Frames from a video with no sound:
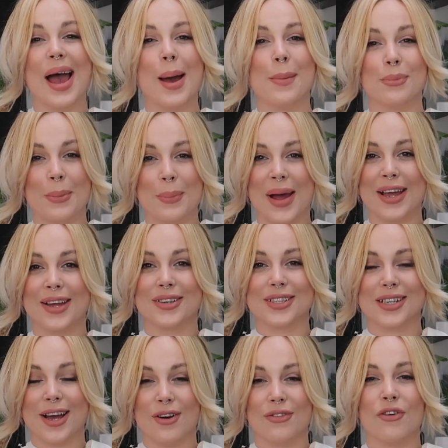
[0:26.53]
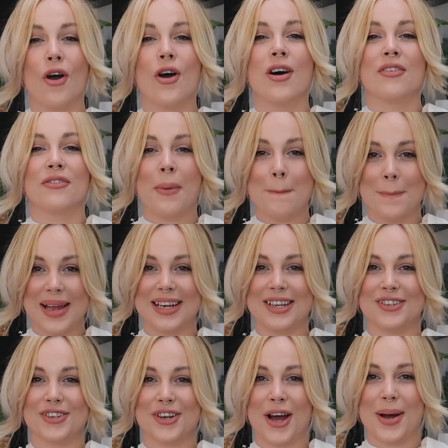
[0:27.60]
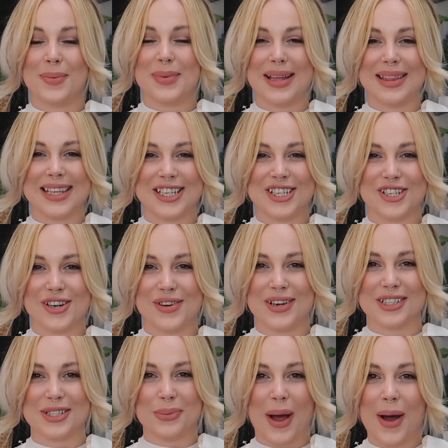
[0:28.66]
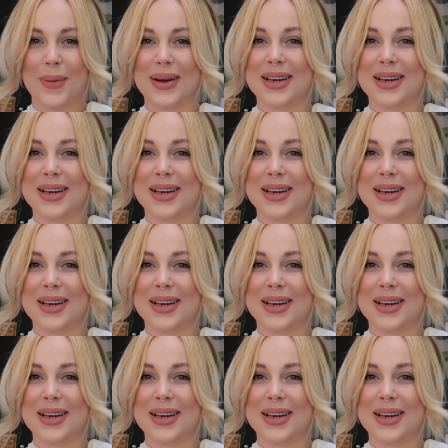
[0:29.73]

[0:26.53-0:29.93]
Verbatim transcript: and prepare yourself for many to come this year as well.